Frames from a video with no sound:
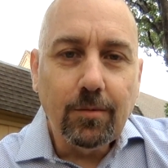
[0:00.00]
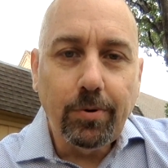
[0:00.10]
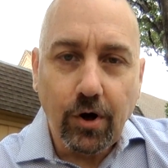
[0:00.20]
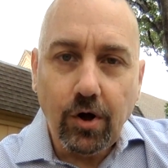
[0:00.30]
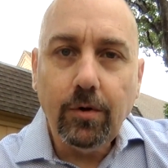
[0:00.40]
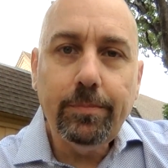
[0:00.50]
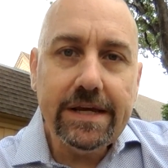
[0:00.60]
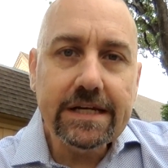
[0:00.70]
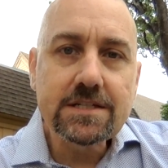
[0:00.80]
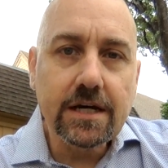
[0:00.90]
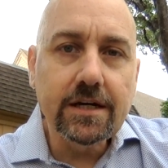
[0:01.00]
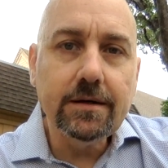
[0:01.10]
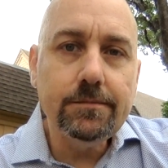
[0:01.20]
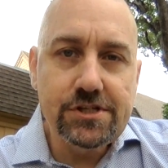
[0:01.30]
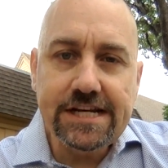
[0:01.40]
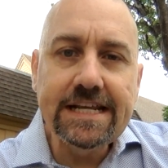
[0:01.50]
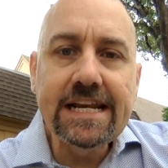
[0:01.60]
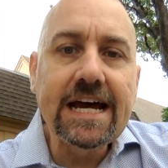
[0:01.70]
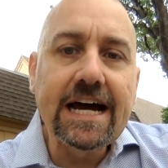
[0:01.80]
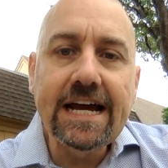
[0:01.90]
Paul picked up Jen
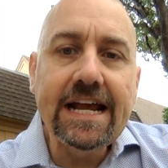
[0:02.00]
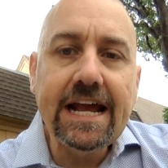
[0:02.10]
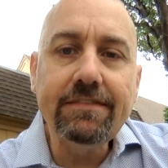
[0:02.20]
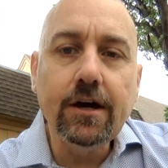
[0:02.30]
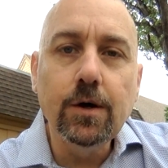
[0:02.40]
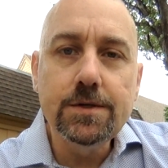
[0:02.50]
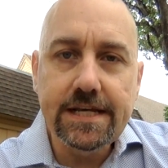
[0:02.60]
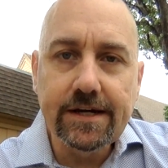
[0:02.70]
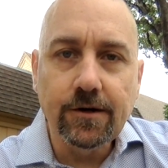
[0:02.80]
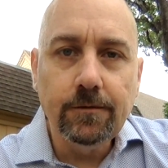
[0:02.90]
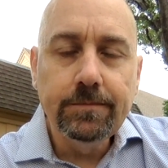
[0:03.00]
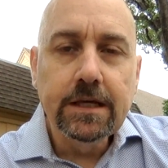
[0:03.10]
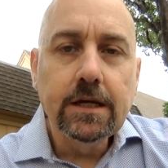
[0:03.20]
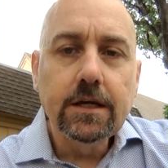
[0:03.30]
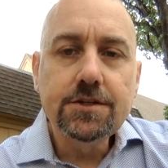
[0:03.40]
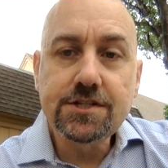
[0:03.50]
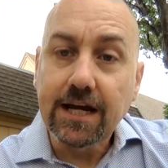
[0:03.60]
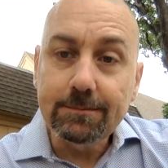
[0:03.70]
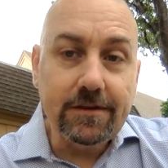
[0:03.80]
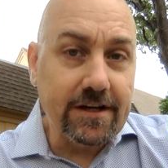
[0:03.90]
and I at the hotel,
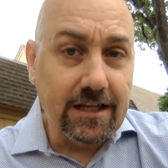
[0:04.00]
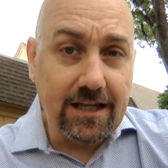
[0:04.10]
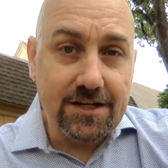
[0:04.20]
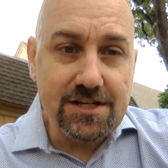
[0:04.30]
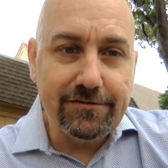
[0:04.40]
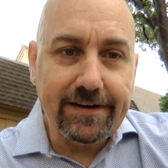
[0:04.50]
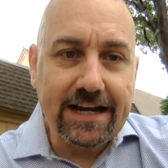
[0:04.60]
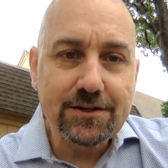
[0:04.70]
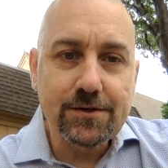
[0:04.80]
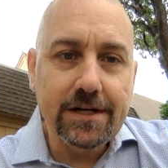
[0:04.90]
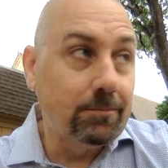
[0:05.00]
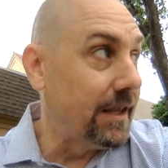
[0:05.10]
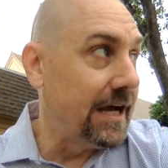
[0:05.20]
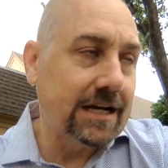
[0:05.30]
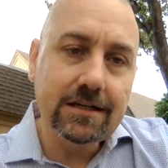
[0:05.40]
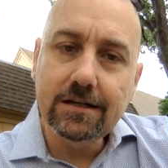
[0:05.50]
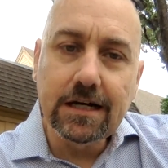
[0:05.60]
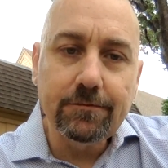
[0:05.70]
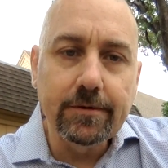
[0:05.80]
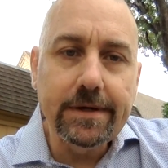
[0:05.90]
stopped at the kolache factory a block
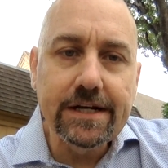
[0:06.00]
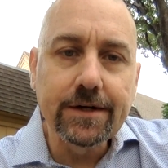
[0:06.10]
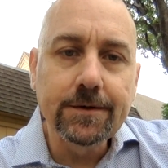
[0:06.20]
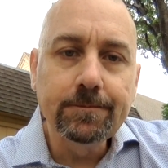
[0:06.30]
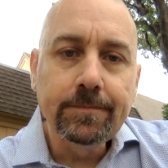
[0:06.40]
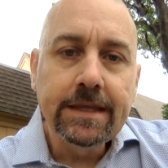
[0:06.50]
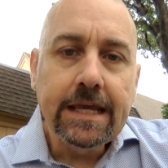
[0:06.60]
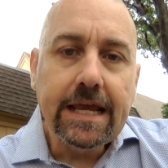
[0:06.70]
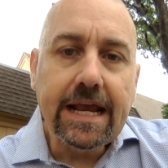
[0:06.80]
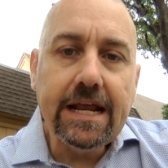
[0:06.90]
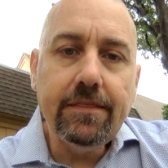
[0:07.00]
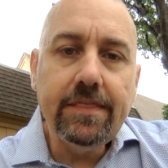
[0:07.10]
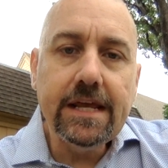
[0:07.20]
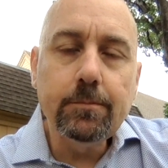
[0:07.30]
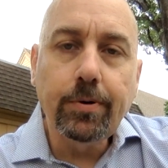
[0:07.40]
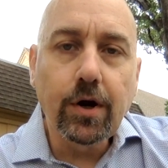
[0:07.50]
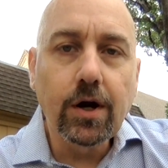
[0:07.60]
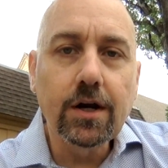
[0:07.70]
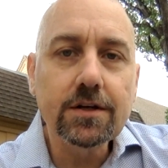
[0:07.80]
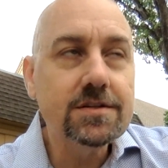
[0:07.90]
up from here, and then
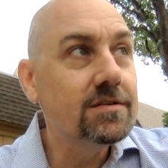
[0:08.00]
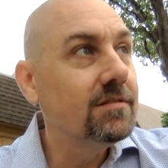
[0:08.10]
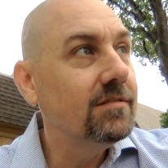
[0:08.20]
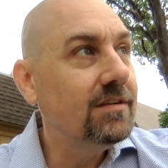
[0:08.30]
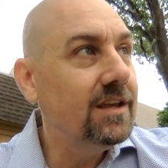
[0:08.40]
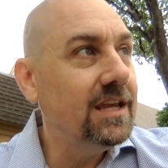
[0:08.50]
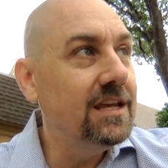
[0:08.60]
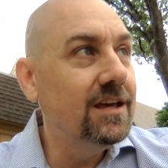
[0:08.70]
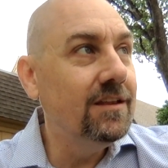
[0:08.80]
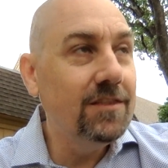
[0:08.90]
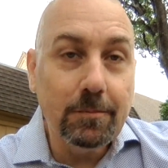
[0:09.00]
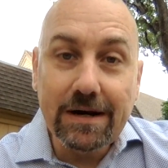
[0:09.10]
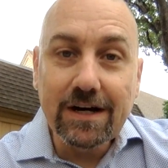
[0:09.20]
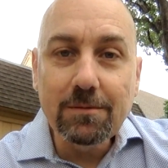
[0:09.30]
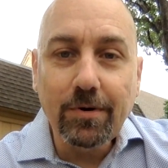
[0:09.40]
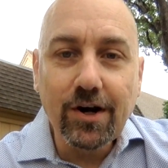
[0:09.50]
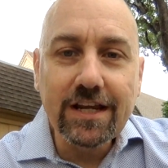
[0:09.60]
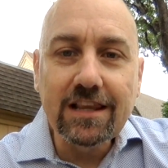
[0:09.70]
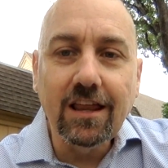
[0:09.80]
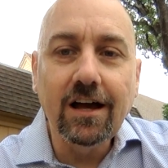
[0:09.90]
parked in the Bering
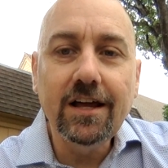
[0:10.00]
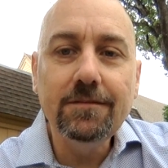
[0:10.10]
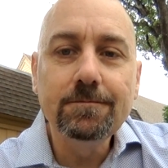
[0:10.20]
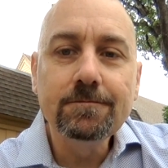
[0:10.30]
parking lot,